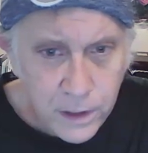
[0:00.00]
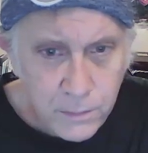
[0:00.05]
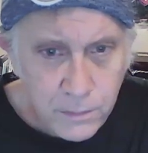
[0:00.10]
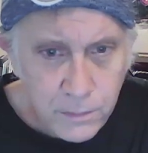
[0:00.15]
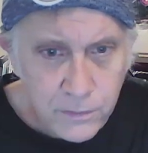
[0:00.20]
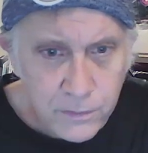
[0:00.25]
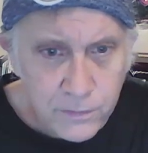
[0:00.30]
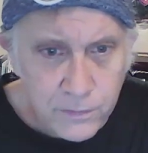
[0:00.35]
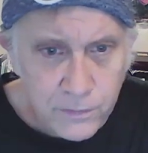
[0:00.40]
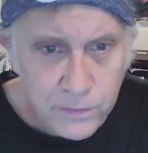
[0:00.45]

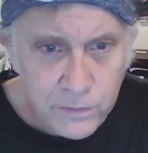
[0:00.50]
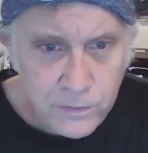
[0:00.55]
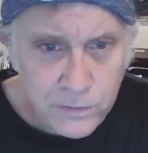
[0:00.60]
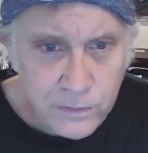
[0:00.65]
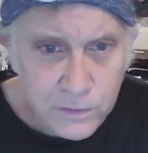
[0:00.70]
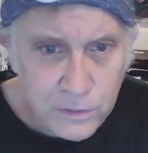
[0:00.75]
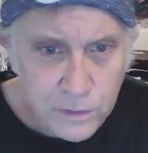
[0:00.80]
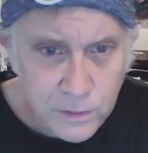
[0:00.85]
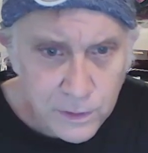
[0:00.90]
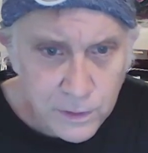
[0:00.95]
freedom
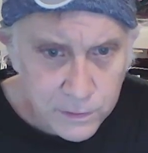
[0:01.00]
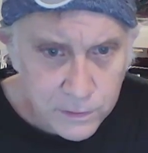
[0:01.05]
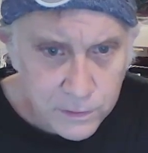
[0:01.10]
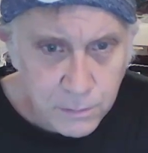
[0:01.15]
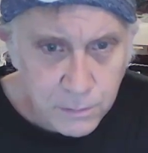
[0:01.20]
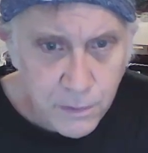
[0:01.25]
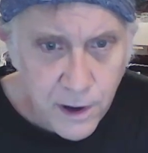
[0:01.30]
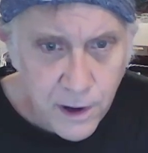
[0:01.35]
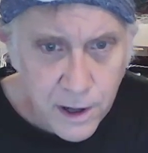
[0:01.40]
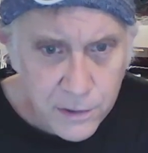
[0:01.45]
of
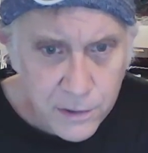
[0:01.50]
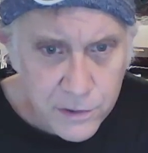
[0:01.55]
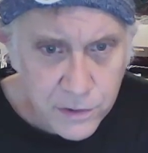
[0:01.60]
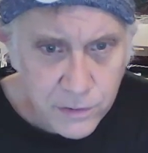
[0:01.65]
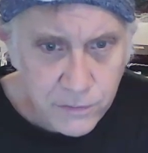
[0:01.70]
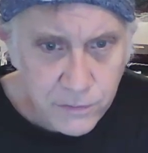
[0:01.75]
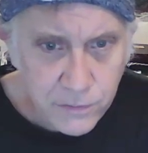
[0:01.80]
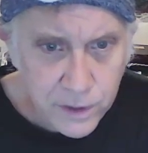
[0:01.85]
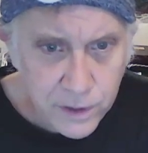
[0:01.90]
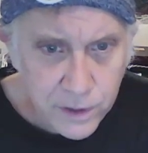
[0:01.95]

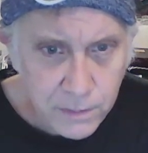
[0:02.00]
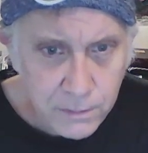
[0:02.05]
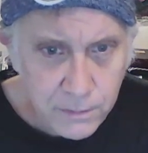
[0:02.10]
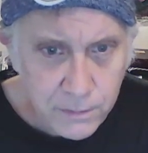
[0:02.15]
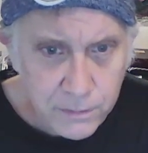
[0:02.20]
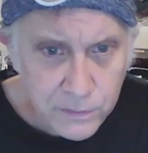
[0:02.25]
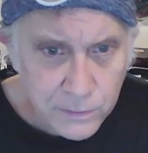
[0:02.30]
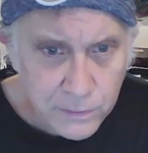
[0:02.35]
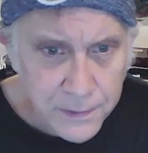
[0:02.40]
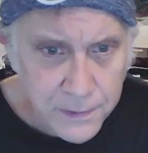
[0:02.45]
expression,
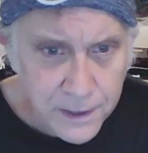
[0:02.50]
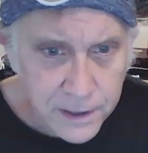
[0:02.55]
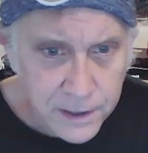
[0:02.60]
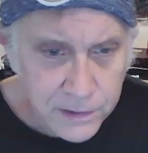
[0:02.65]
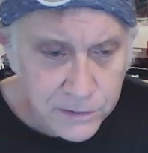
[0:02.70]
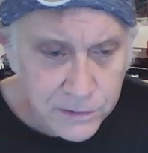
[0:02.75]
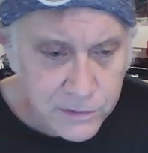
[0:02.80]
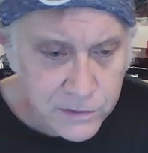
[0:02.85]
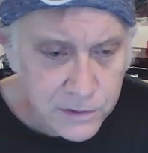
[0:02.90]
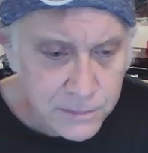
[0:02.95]
freedom of
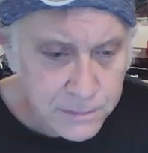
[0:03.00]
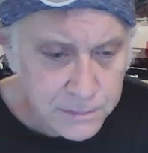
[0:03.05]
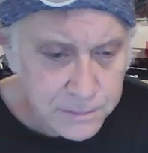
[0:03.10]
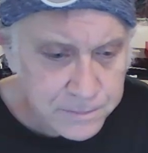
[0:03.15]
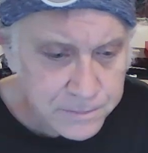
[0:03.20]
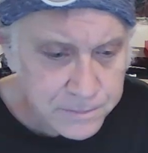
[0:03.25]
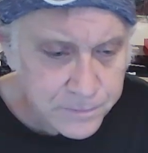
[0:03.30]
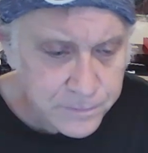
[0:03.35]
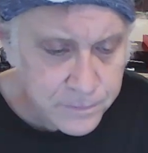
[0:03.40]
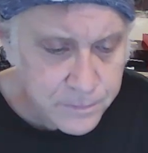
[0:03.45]

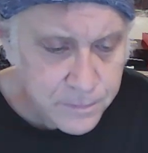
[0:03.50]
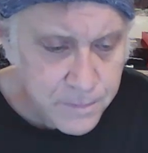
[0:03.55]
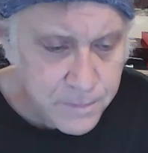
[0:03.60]
speech.